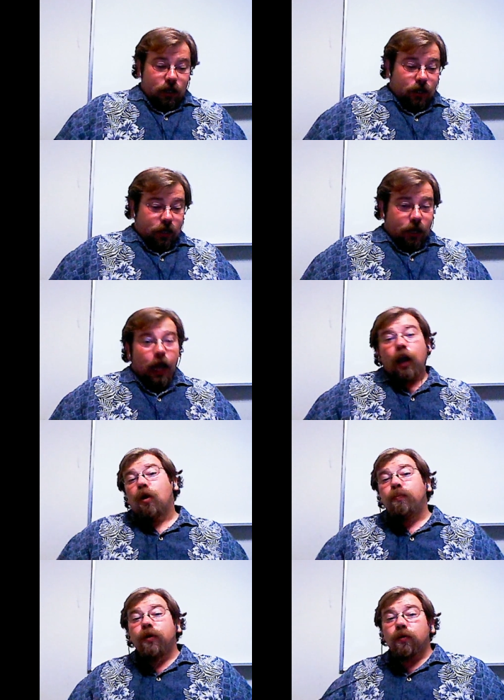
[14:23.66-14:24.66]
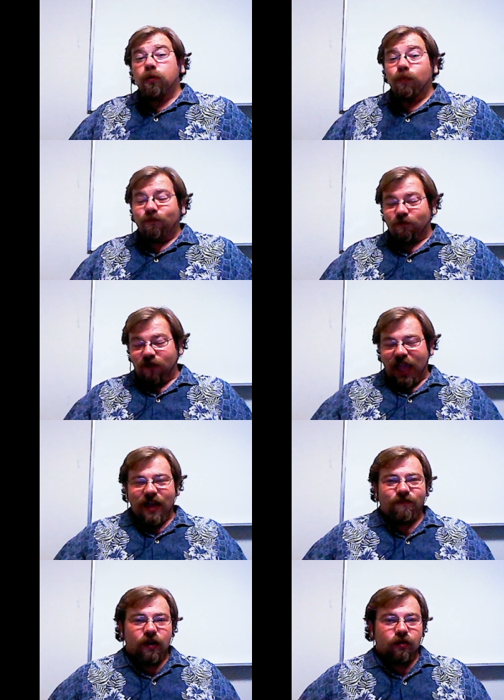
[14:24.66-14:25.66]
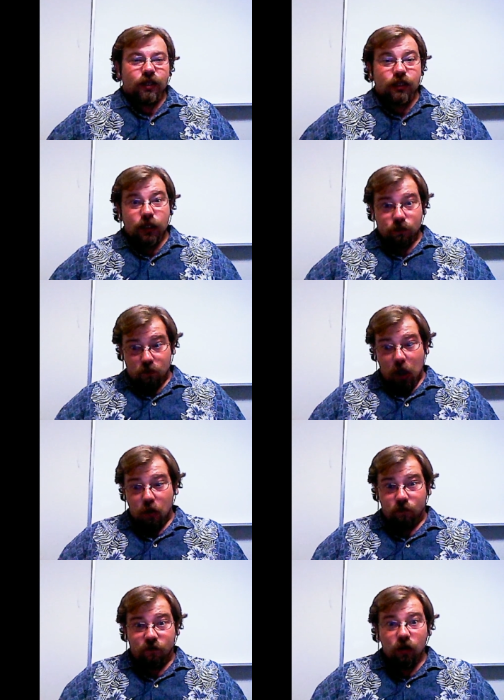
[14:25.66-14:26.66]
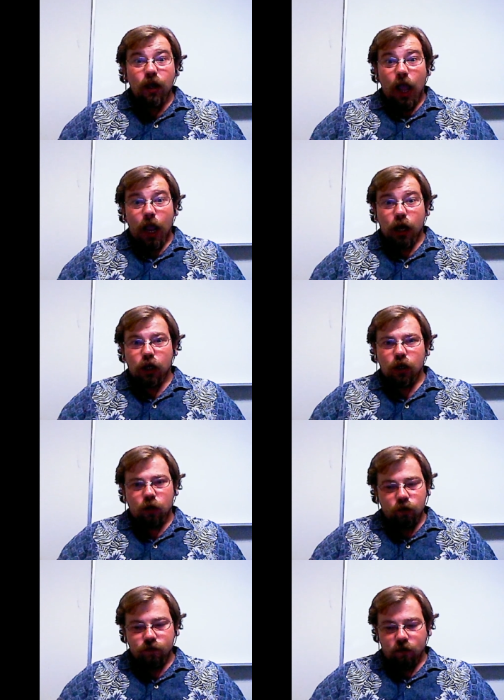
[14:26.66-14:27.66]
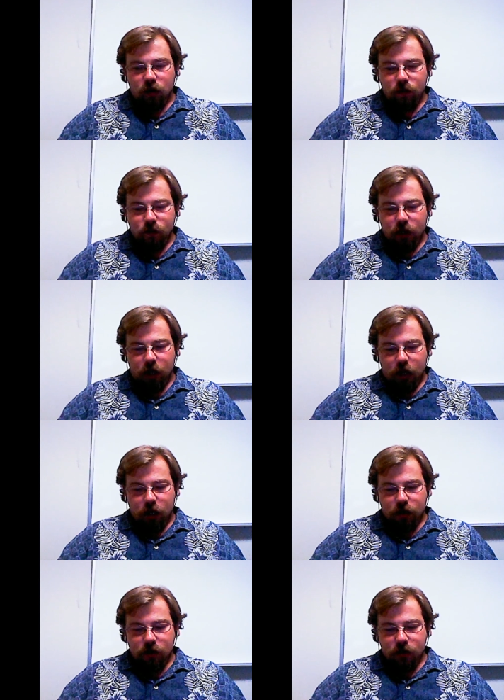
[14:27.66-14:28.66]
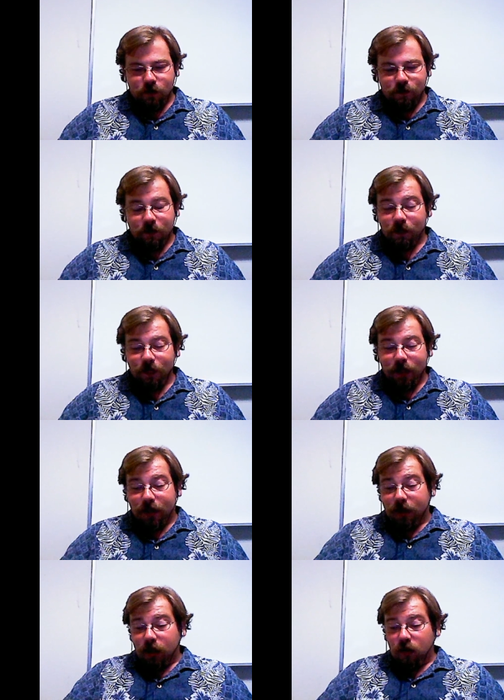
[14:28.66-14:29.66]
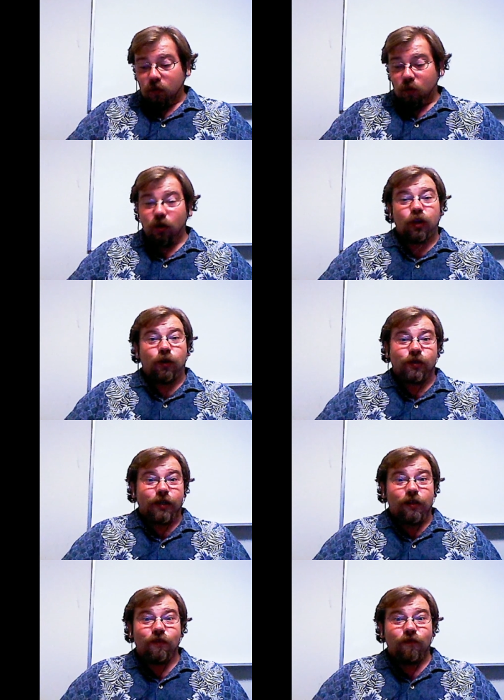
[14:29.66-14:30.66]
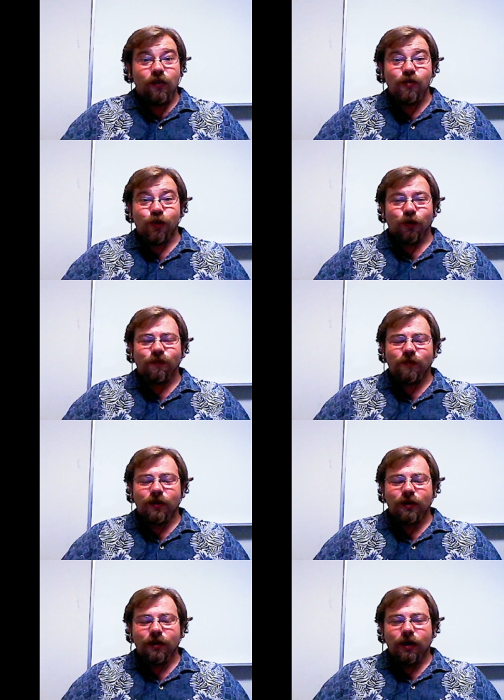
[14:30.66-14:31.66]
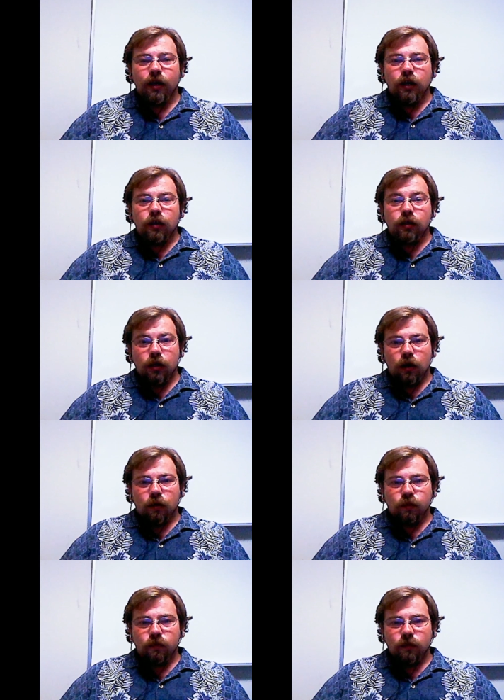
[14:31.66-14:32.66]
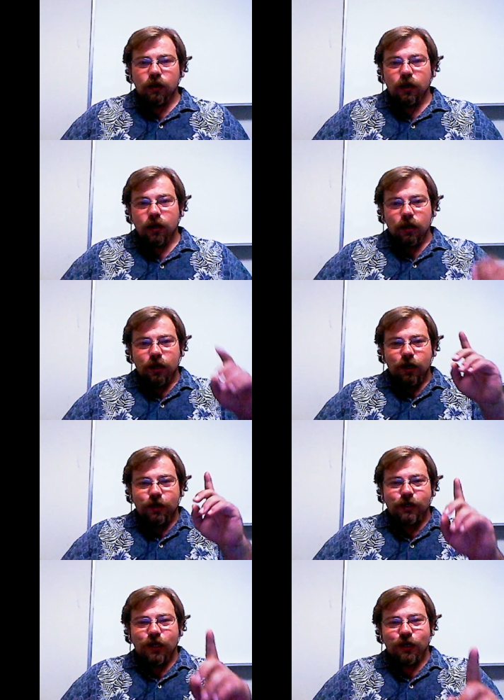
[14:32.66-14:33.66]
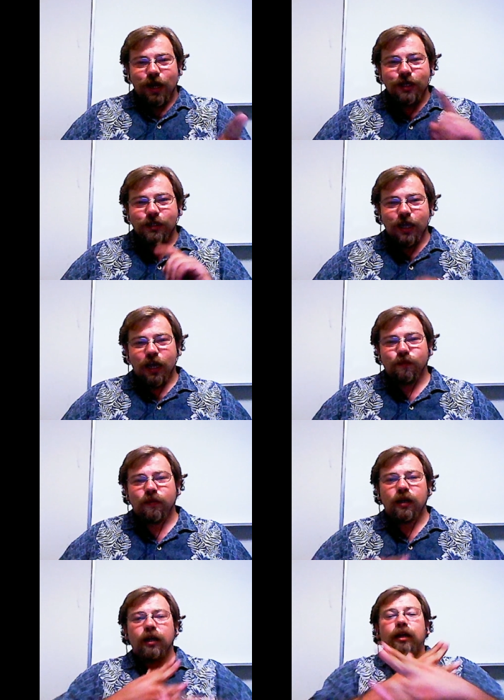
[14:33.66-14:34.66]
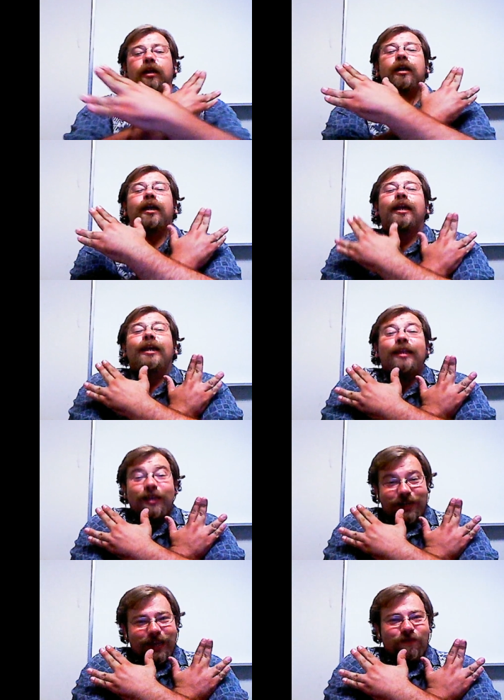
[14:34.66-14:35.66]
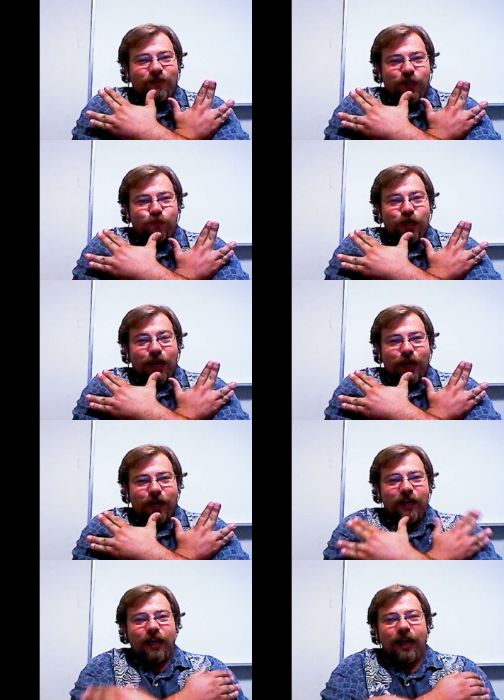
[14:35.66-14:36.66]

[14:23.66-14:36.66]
Uh, I hope you have found this helpful and useful, and will use it in the future. So, until next time, DFTBA.